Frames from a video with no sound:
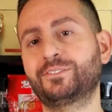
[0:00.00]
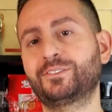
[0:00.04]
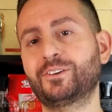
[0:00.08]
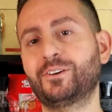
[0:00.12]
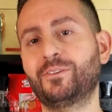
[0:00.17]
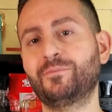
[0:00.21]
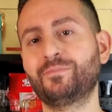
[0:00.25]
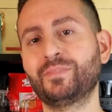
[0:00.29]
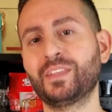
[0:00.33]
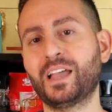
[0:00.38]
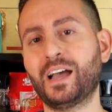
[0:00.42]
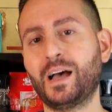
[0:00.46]

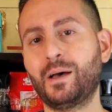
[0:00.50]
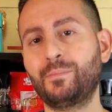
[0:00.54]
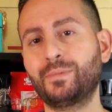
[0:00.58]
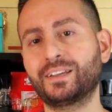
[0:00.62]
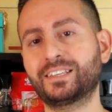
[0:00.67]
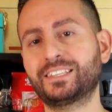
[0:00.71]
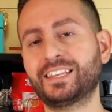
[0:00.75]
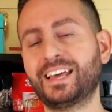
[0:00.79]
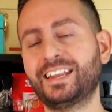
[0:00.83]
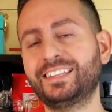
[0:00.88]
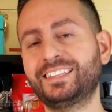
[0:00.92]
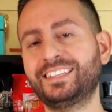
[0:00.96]
So I'm
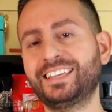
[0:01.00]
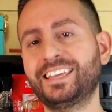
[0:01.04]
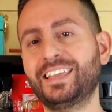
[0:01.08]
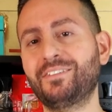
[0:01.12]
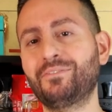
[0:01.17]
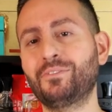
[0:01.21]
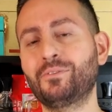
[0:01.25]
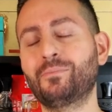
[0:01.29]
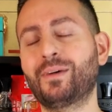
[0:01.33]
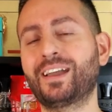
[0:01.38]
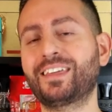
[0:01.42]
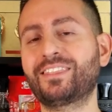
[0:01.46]
excited to
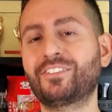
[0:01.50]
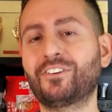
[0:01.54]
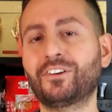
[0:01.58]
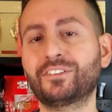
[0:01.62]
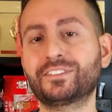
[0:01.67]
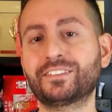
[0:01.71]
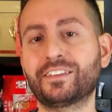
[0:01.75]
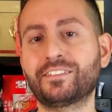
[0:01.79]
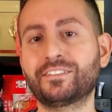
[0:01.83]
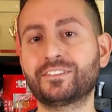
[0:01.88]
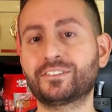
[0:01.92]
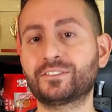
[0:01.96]
give you my
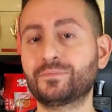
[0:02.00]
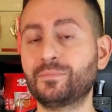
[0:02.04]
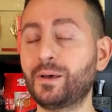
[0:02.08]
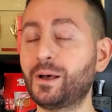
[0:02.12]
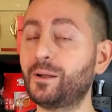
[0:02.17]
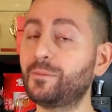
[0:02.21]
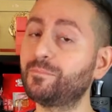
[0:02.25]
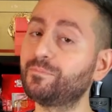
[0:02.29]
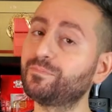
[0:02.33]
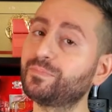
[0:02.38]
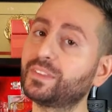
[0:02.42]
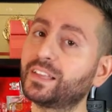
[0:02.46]
thoughts on the
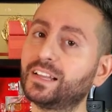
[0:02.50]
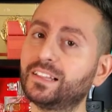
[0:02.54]
smell.